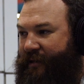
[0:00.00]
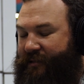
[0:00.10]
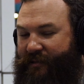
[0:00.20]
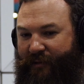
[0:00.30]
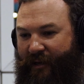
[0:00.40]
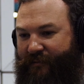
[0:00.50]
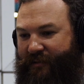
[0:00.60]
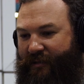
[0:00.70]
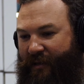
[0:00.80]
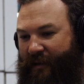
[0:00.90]
And yeah. it's
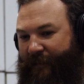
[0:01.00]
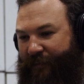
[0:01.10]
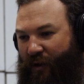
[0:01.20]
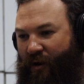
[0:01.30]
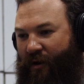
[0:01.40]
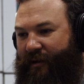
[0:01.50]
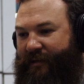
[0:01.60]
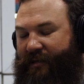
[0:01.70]
sometimes hard